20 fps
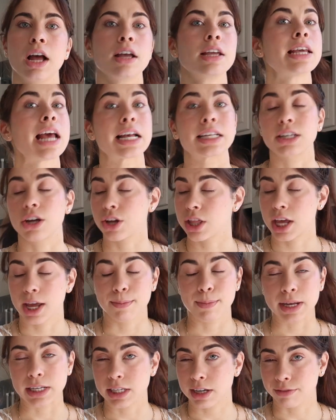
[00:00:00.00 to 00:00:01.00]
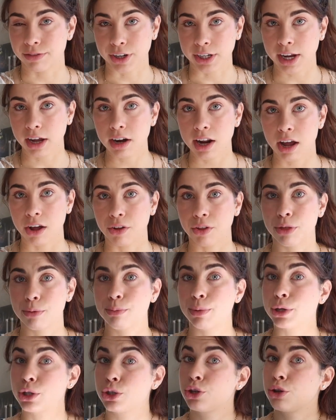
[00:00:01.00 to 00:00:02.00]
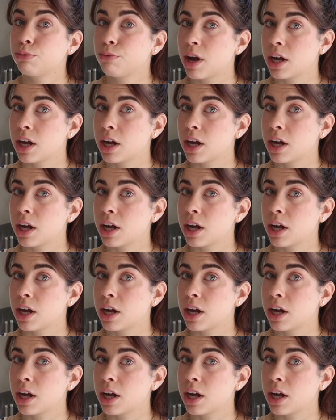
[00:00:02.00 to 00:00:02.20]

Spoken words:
Yes, are they amazing for gut health, but too